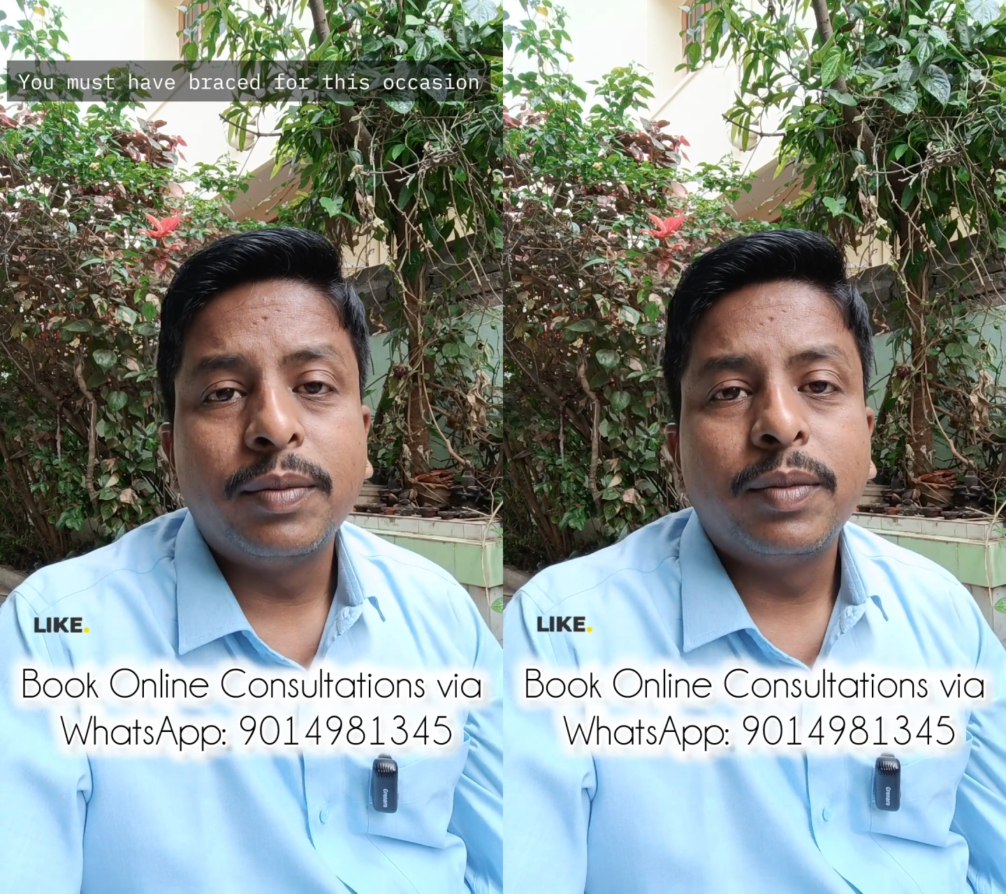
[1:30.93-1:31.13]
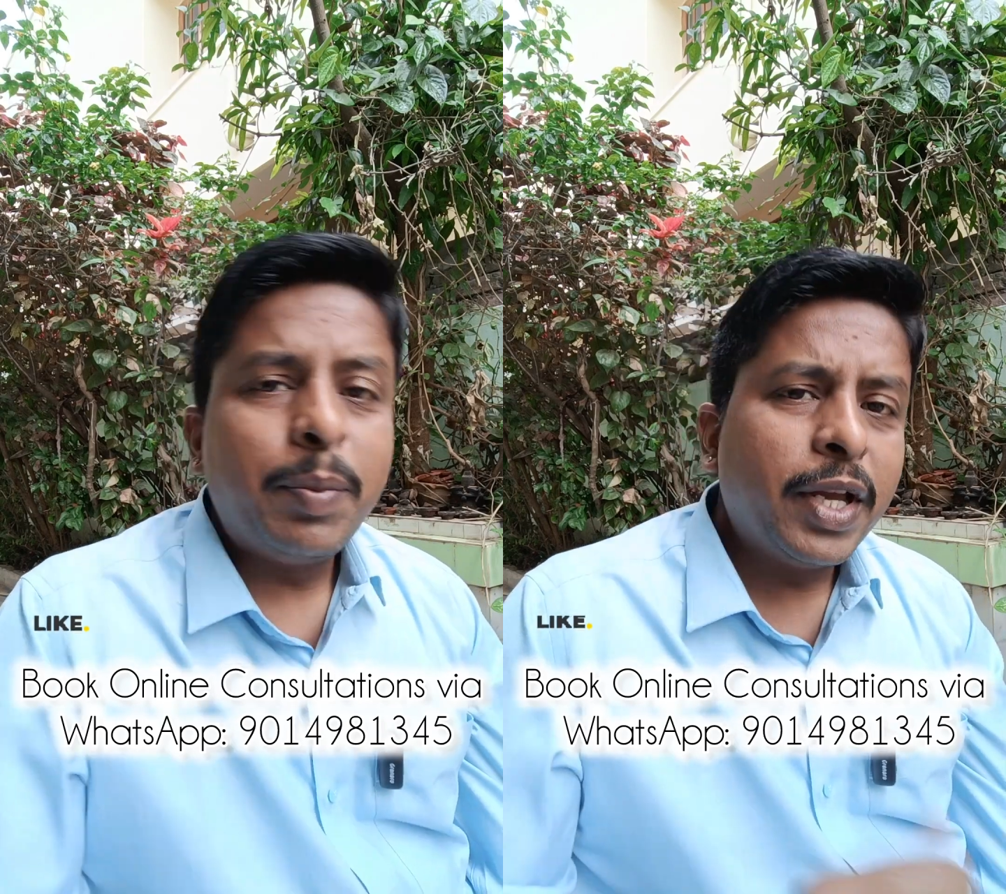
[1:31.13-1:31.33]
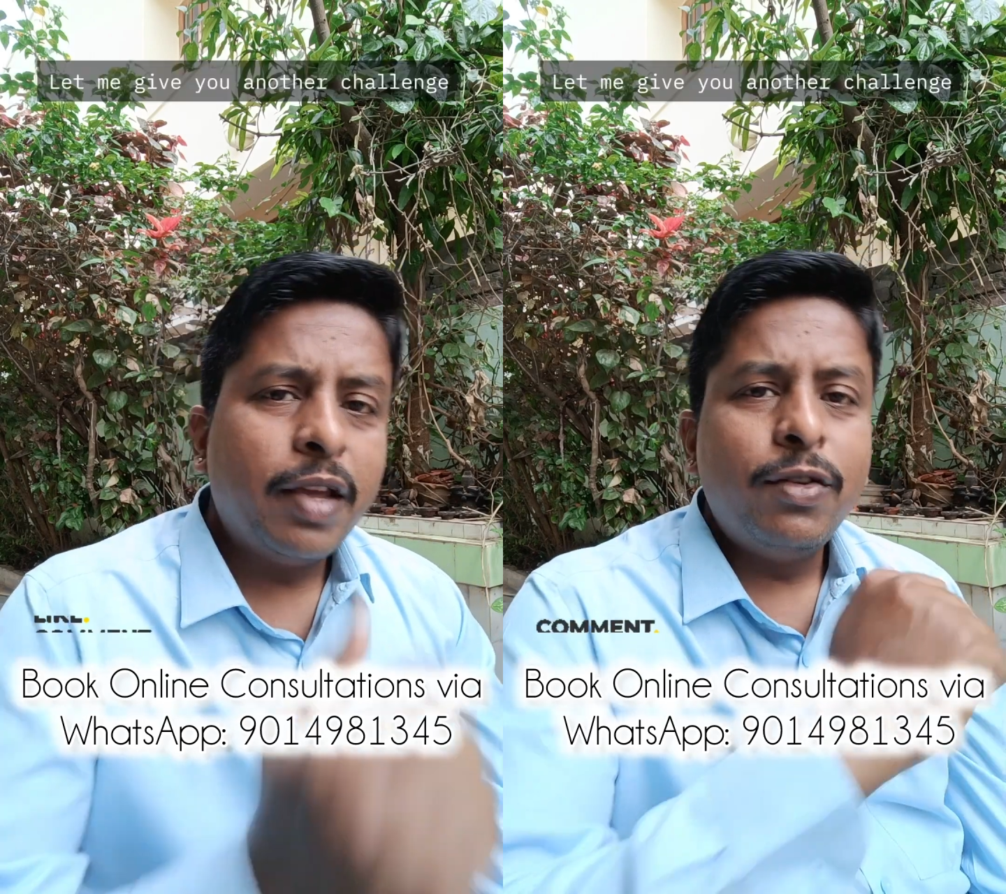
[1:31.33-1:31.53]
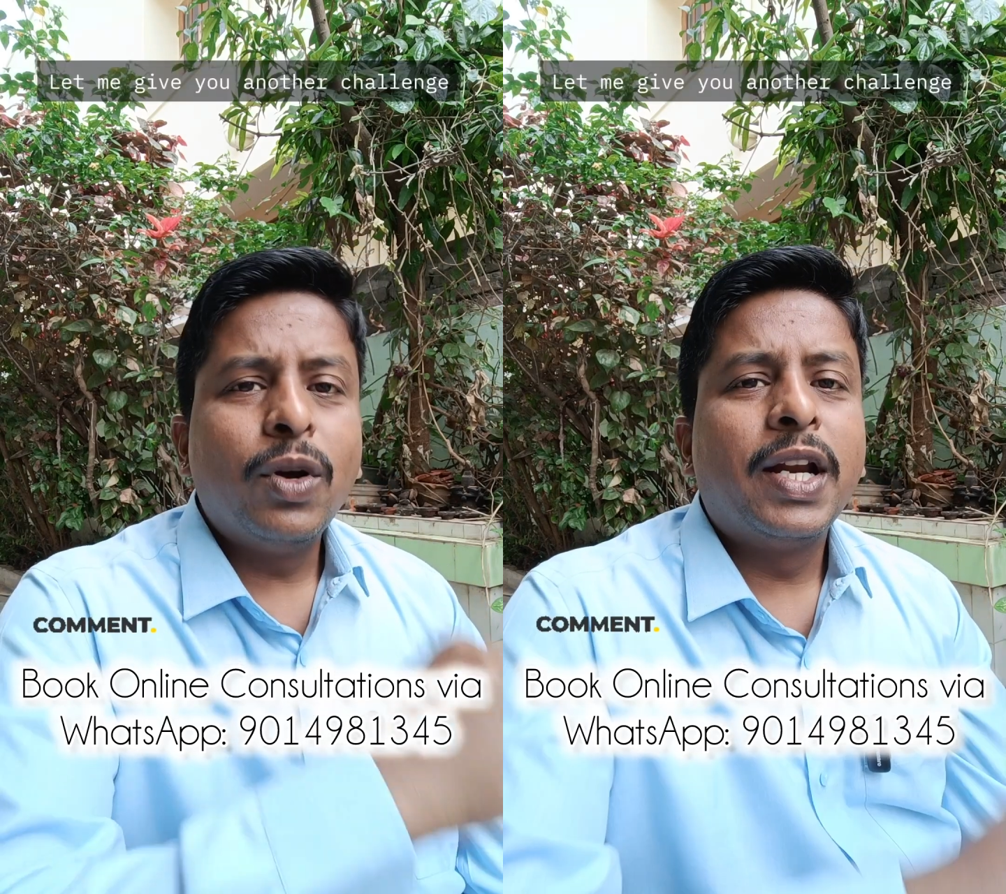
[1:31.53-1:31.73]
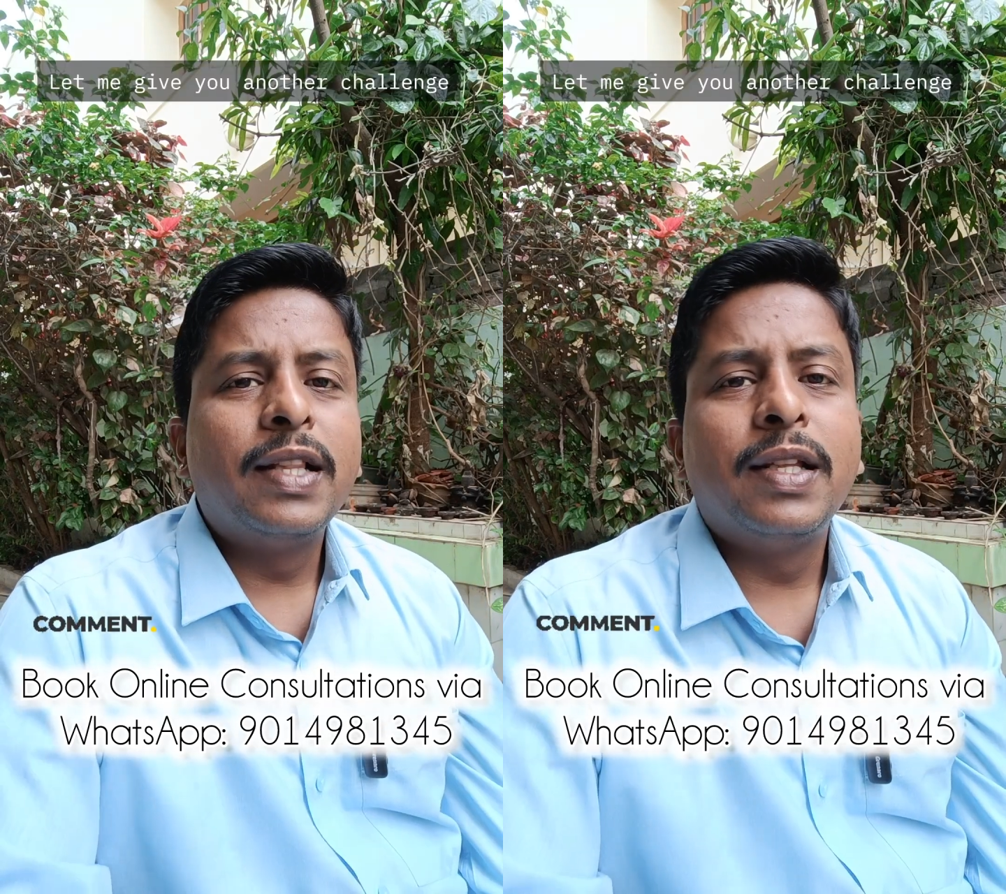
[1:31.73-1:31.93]
Let me give
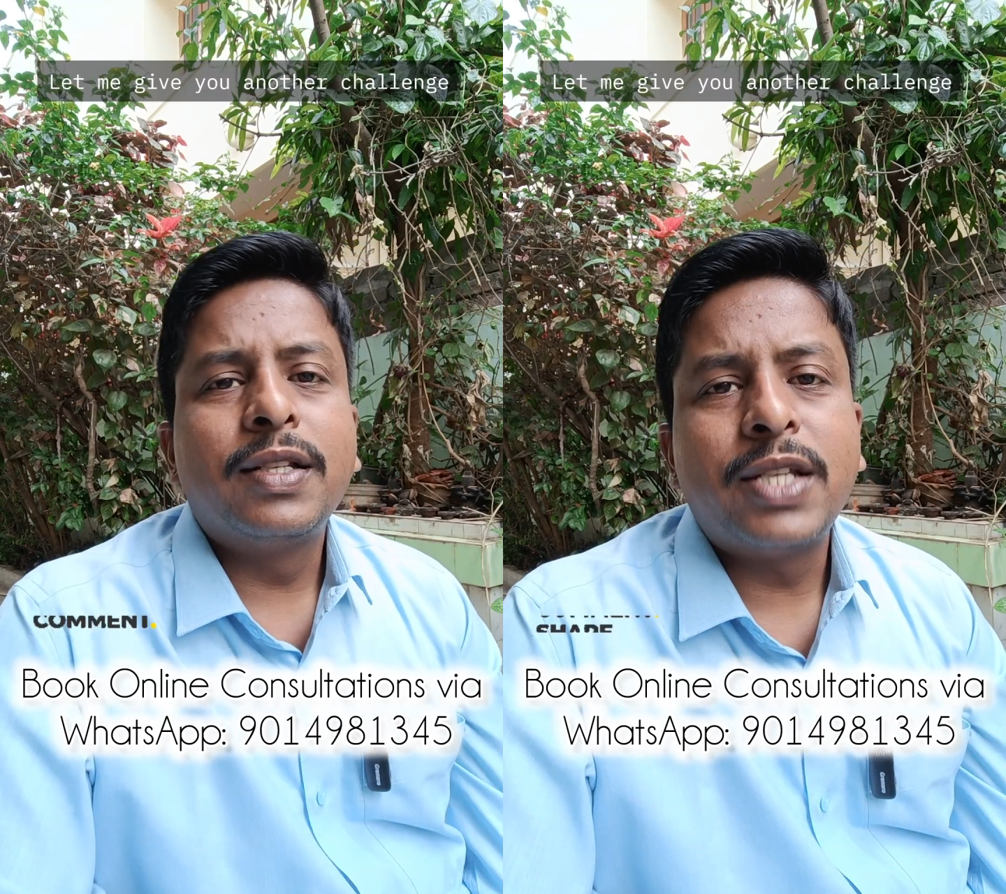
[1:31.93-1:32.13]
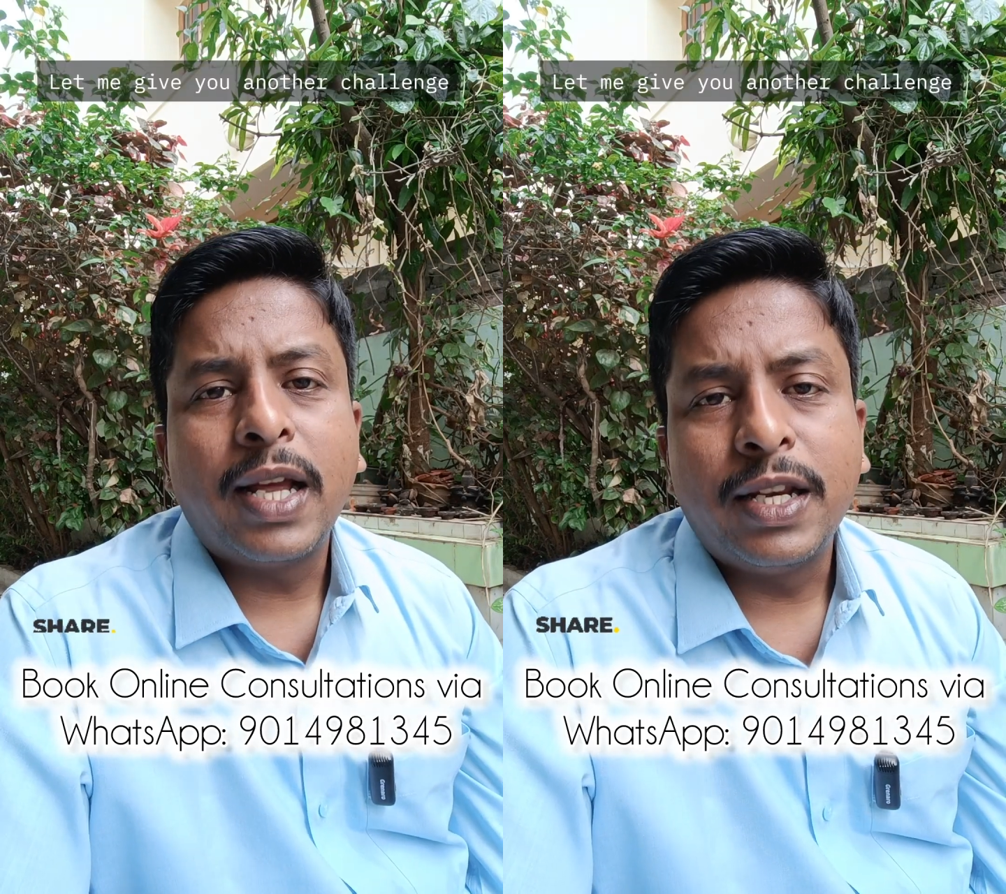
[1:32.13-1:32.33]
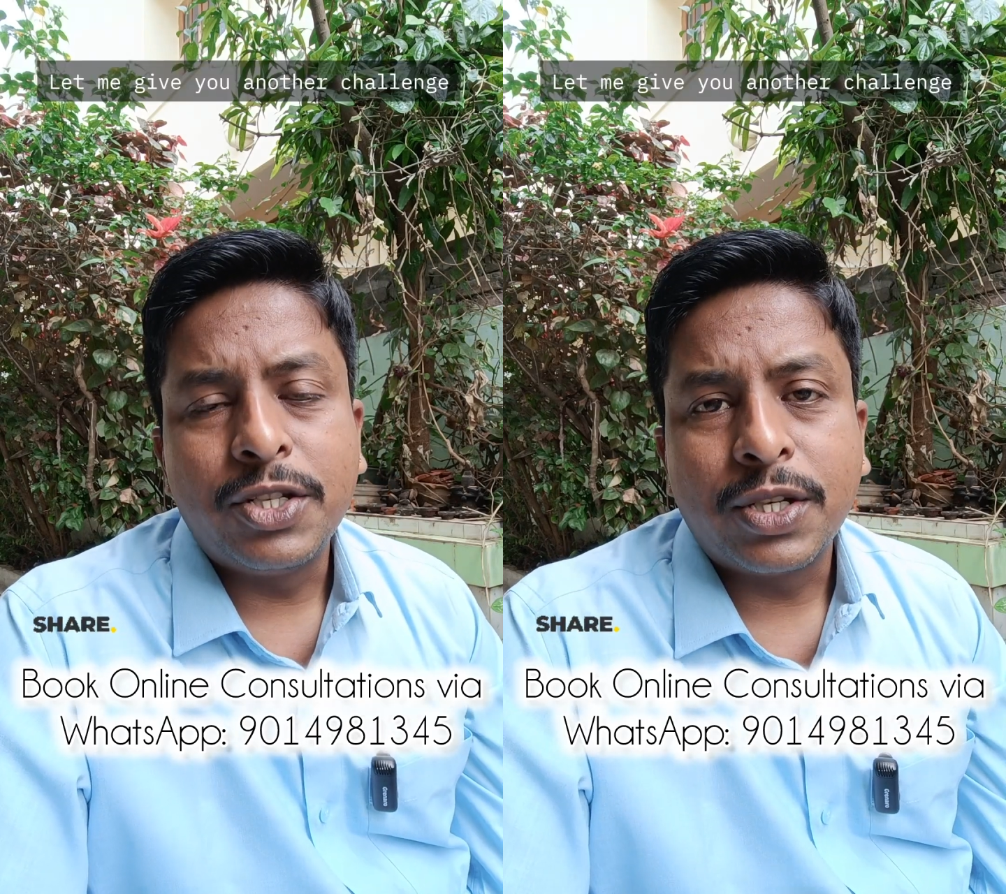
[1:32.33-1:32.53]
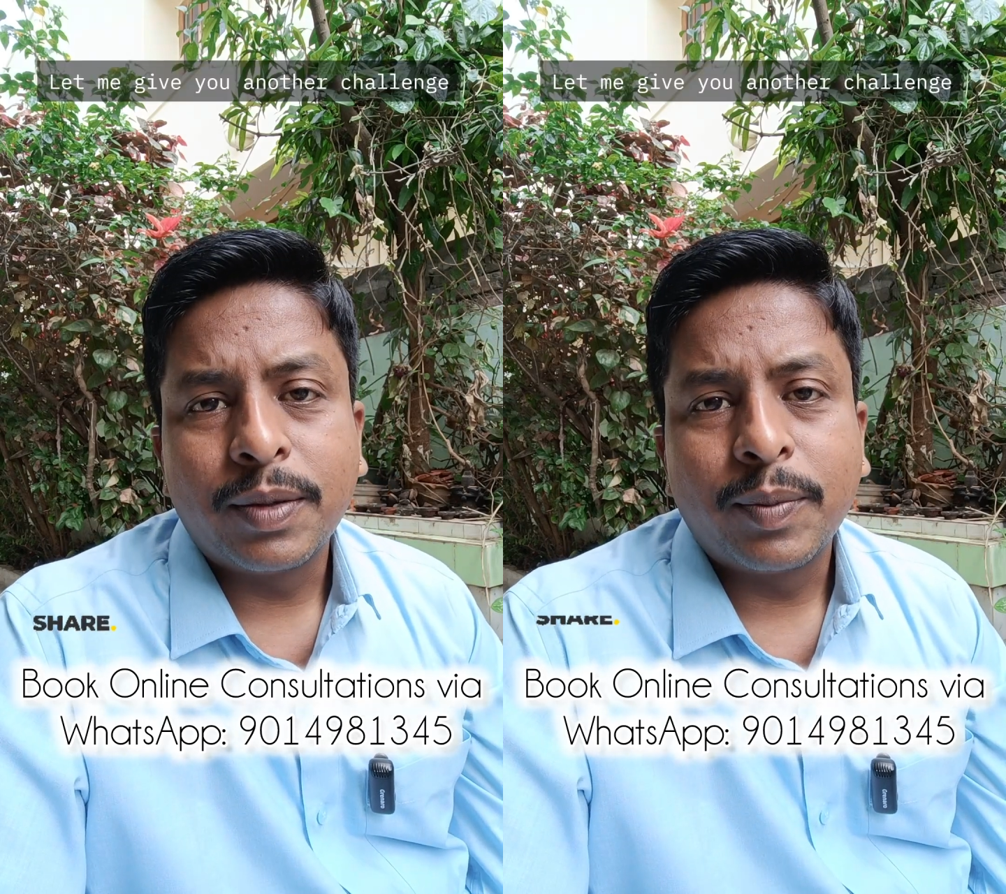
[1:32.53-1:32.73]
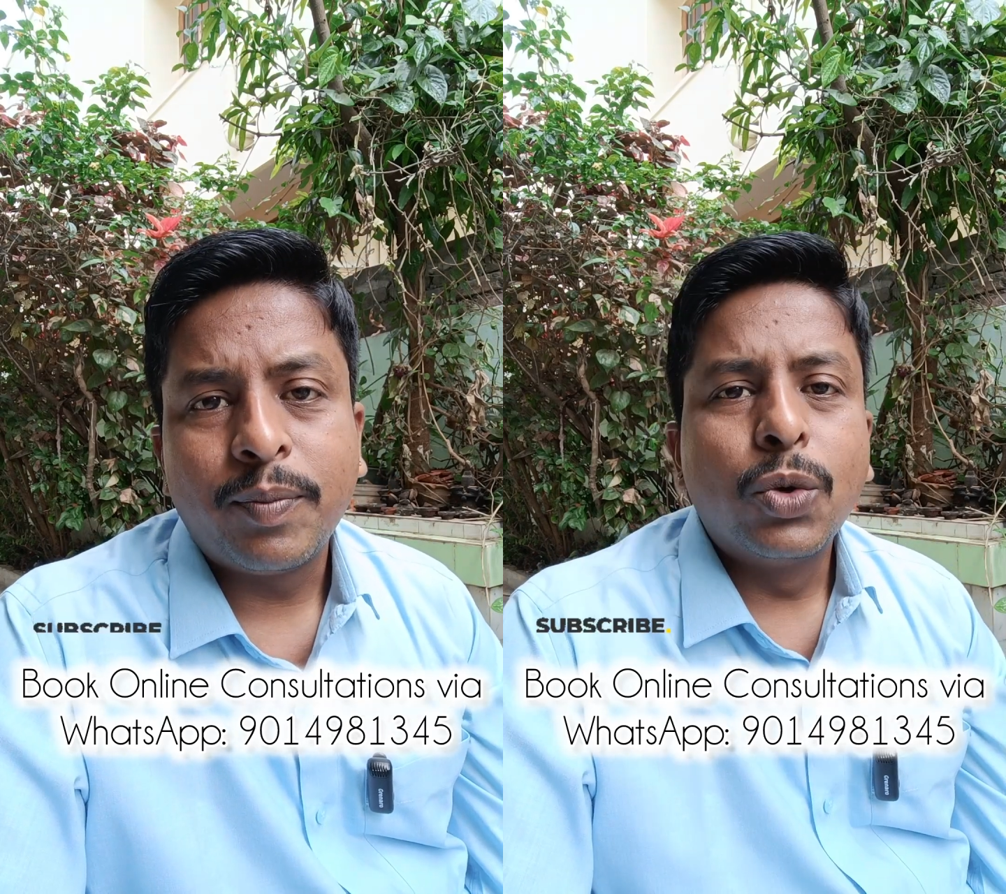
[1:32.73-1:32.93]
you another challenge.